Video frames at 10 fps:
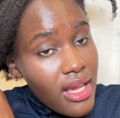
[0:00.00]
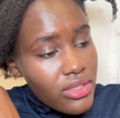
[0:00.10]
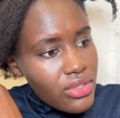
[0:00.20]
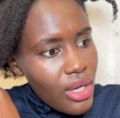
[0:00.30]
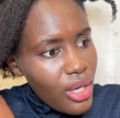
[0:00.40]

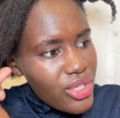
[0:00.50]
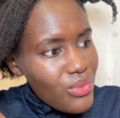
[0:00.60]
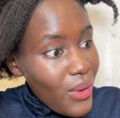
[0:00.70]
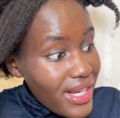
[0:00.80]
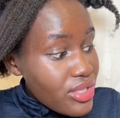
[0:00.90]
So you
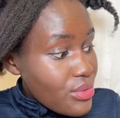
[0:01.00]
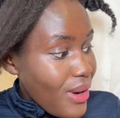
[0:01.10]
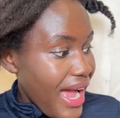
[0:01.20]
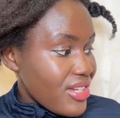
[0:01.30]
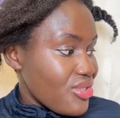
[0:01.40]
want
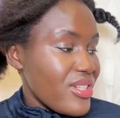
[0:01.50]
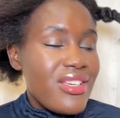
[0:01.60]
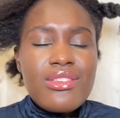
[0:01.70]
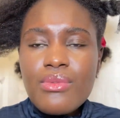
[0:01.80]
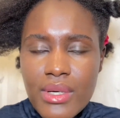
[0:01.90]

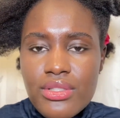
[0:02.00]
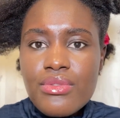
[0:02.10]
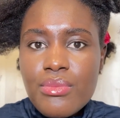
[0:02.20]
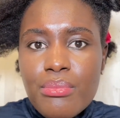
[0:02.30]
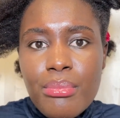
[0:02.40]

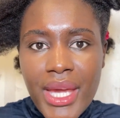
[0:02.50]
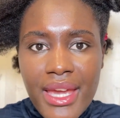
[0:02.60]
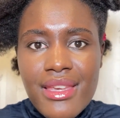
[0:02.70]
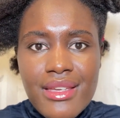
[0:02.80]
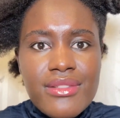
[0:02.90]
to
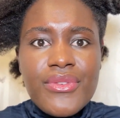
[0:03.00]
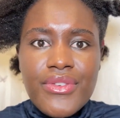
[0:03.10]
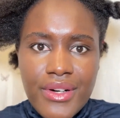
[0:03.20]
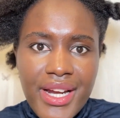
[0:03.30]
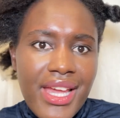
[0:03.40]
make it
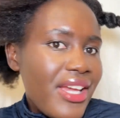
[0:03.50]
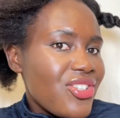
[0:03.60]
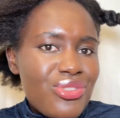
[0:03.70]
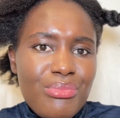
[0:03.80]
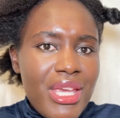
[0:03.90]

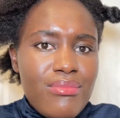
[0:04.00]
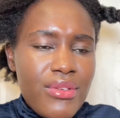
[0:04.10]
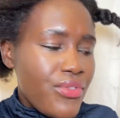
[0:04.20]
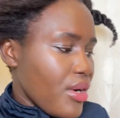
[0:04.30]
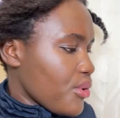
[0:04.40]
fresh. Maybe
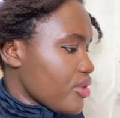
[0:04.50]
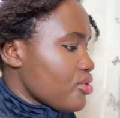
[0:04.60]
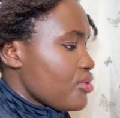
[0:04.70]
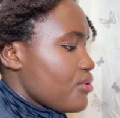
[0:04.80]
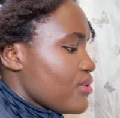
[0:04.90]
if you're going
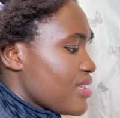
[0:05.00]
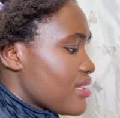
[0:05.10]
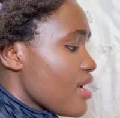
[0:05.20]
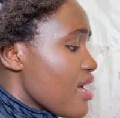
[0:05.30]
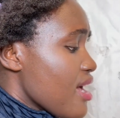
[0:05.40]
to use
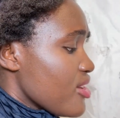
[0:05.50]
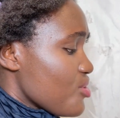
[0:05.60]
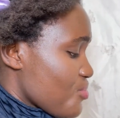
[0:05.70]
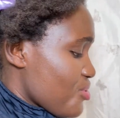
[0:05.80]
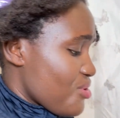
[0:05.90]
it,
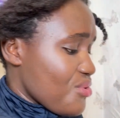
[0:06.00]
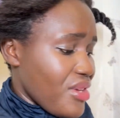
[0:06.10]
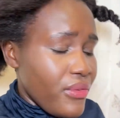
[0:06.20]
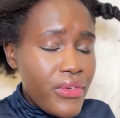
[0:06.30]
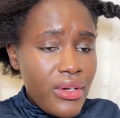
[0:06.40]

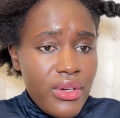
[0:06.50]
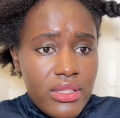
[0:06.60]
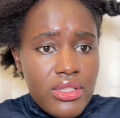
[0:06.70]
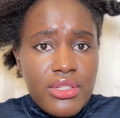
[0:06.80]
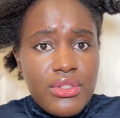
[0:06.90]
if you're
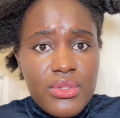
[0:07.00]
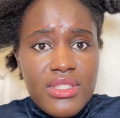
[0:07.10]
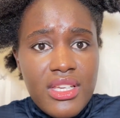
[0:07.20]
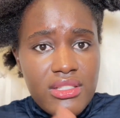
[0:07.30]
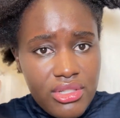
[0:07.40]
going to use
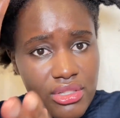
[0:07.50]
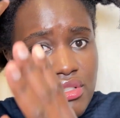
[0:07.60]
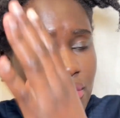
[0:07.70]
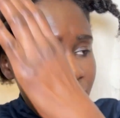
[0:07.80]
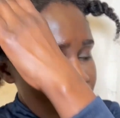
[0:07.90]
it, you
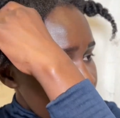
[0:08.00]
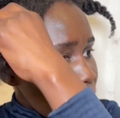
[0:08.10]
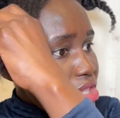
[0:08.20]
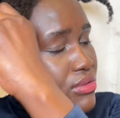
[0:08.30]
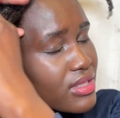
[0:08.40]
don't want to be
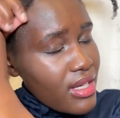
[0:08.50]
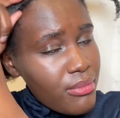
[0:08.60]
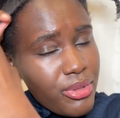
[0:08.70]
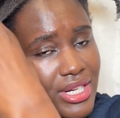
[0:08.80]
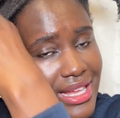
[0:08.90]
using a
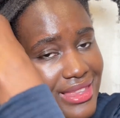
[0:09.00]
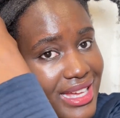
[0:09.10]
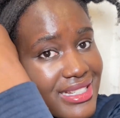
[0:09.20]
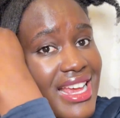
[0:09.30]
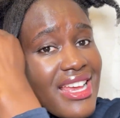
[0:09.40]
product
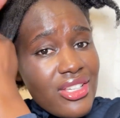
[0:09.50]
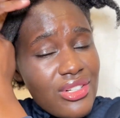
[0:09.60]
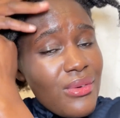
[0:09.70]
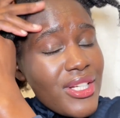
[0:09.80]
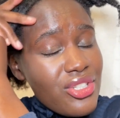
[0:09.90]
that you
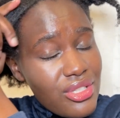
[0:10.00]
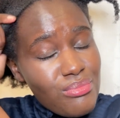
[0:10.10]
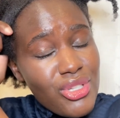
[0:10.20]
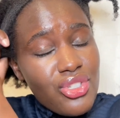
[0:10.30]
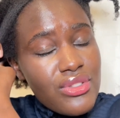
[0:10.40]
don't want to
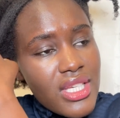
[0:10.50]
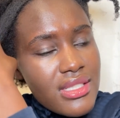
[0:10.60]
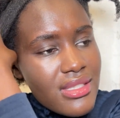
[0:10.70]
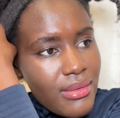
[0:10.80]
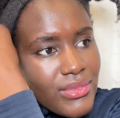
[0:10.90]
be using
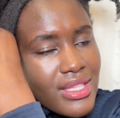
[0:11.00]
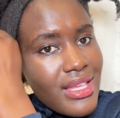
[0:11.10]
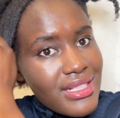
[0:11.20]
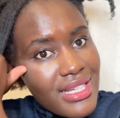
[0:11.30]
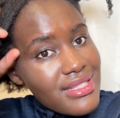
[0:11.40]
something
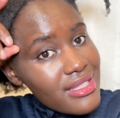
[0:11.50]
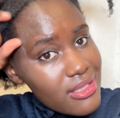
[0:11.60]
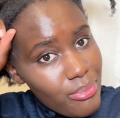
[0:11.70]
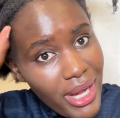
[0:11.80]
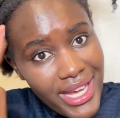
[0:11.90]
that has
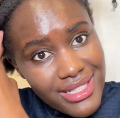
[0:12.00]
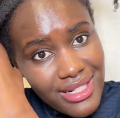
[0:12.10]
expired.